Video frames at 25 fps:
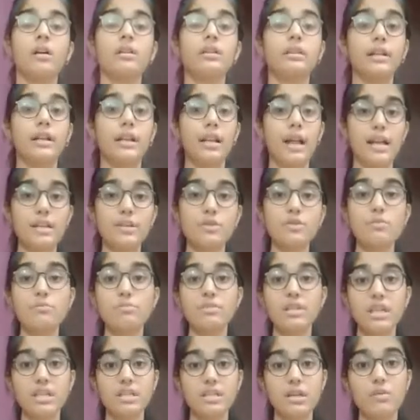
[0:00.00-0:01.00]
the classroom
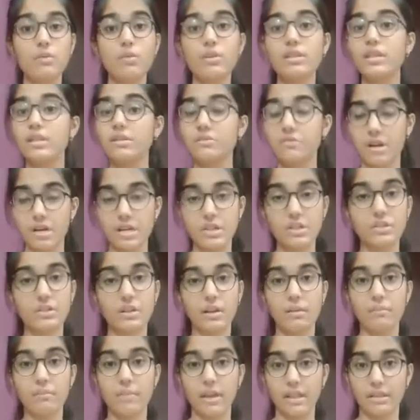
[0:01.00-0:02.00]
teaching was a traditional
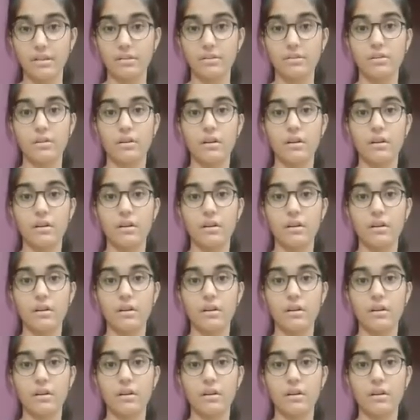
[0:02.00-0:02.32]
method,